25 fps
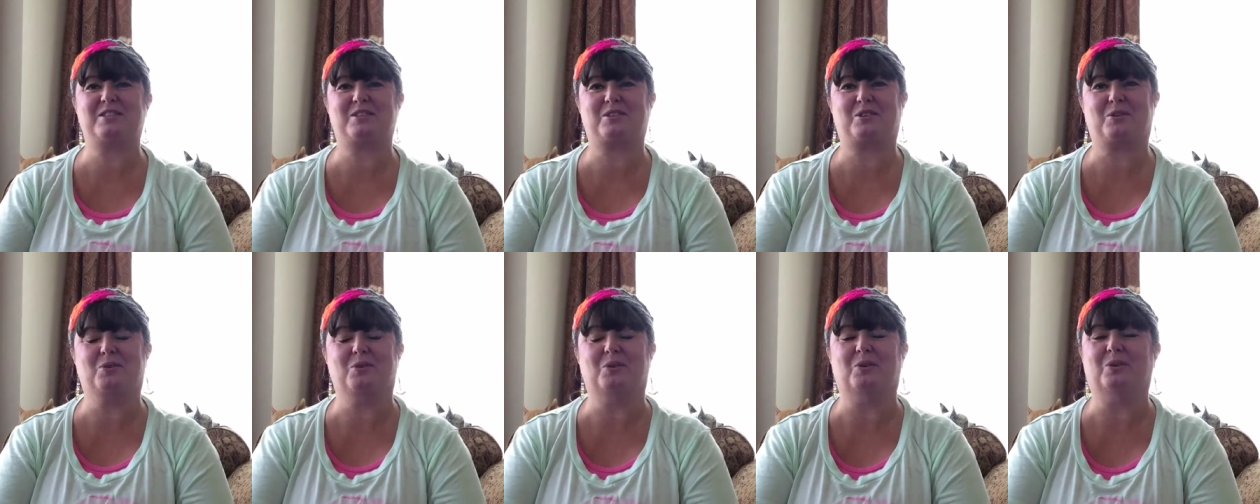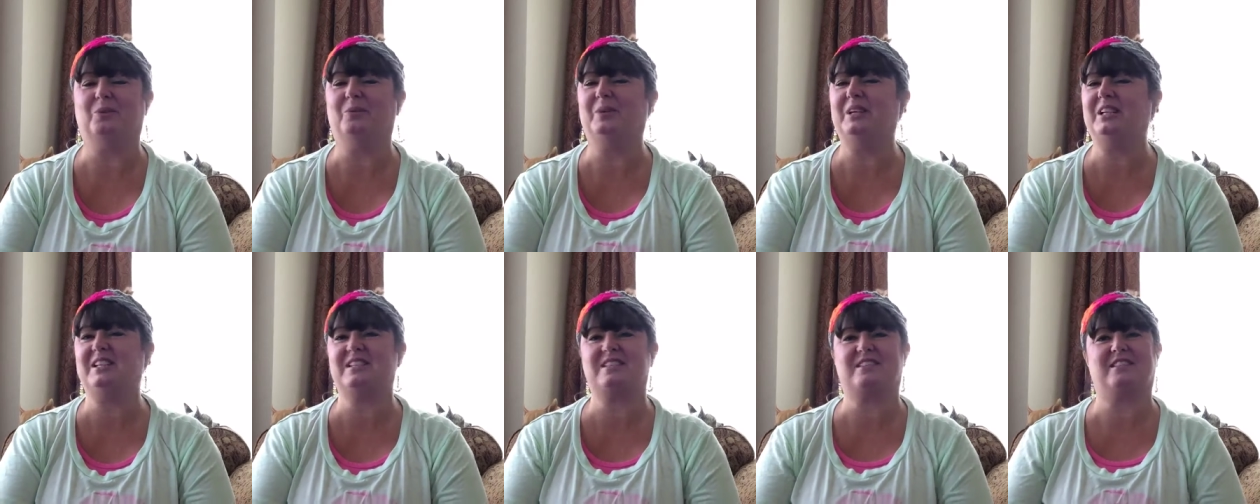cool.
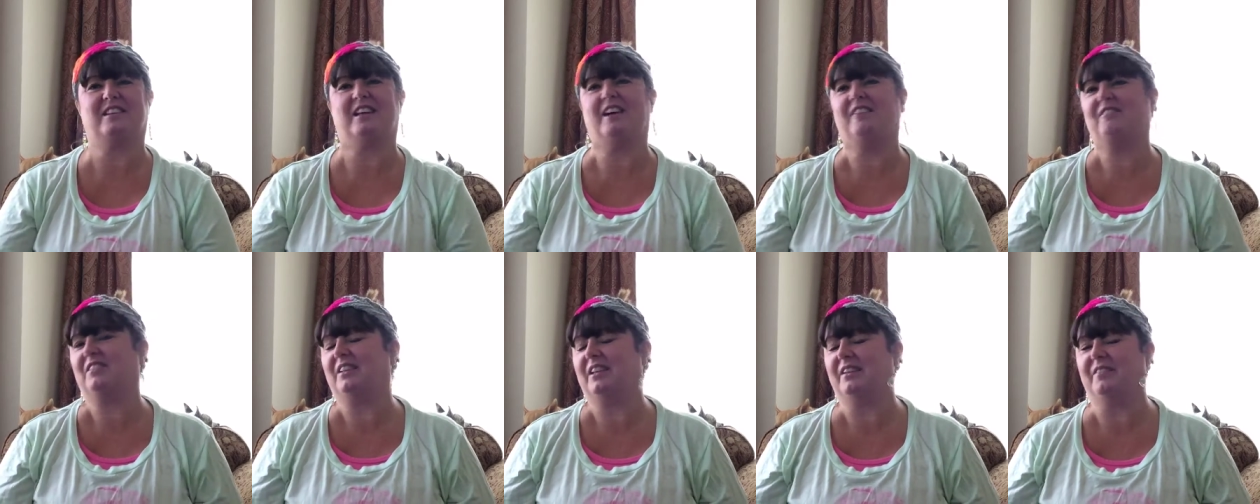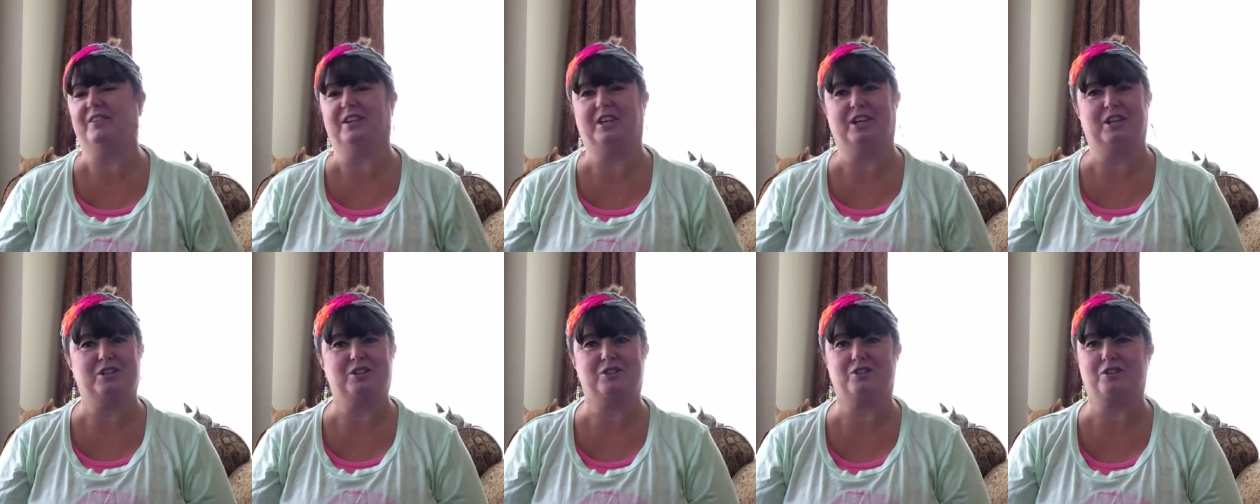We just loved
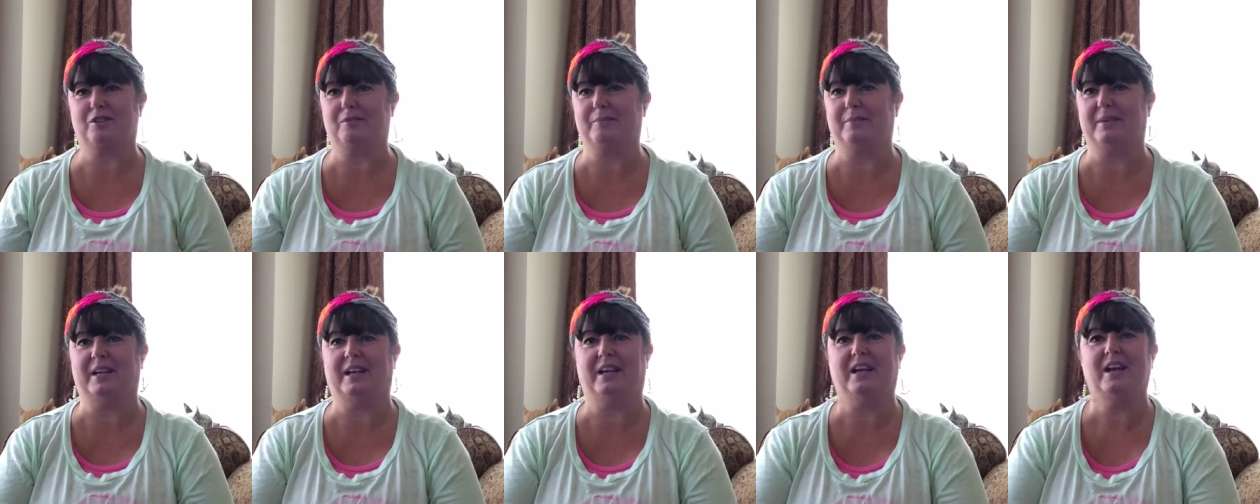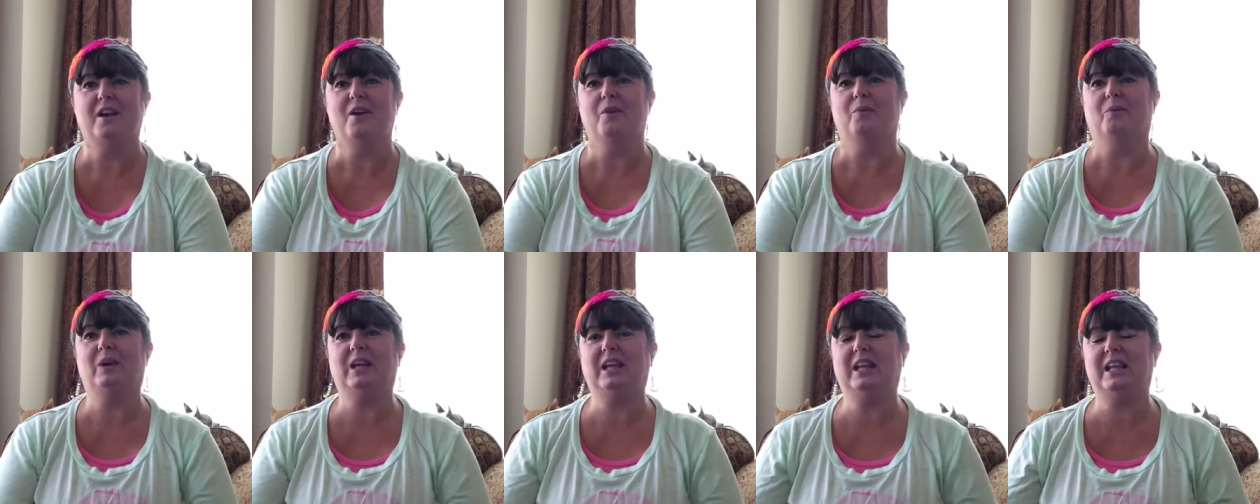living in Germany.
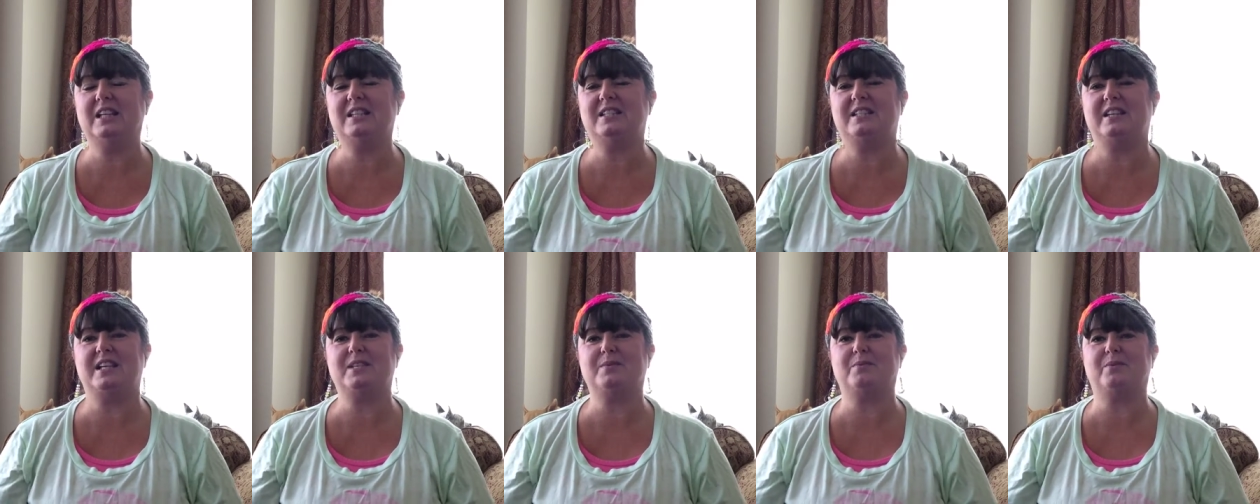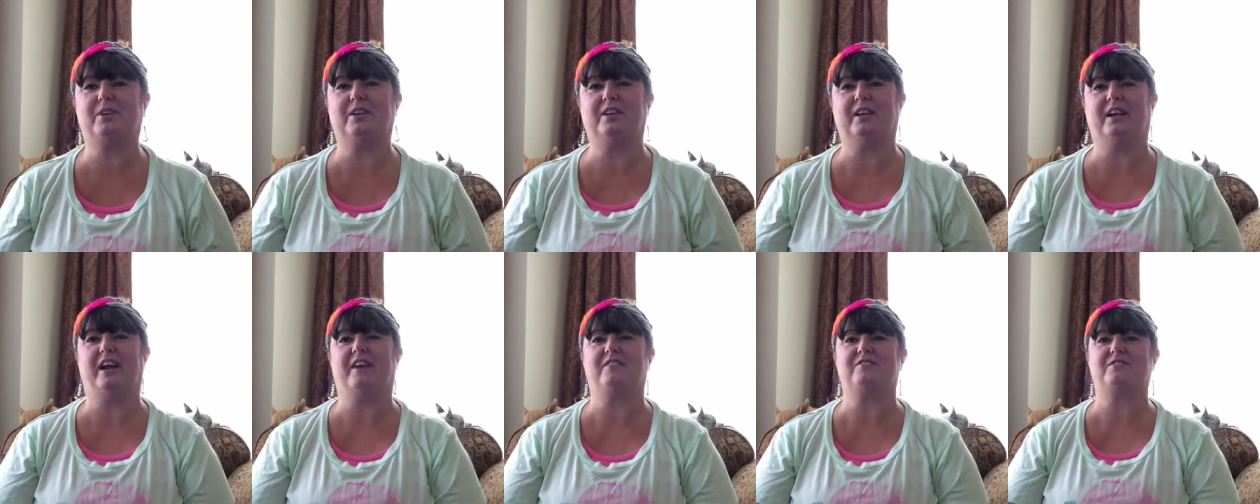One of these days, we're
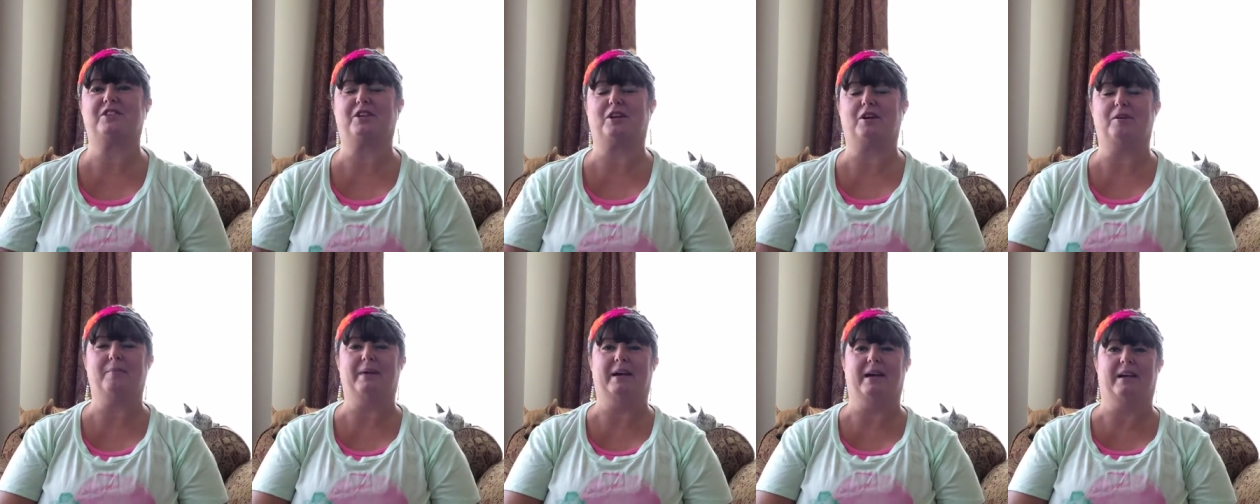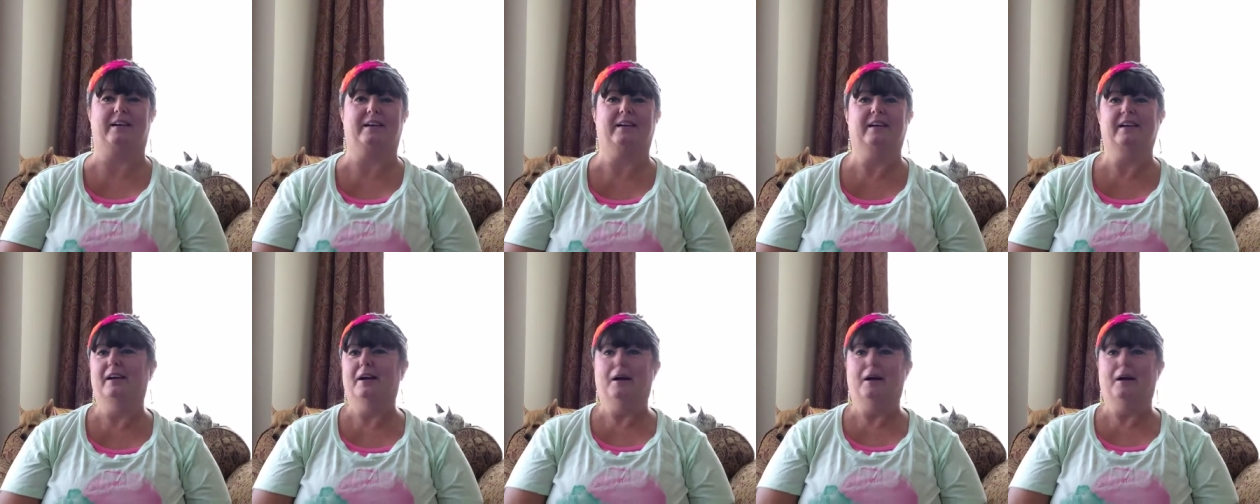going to have to go back.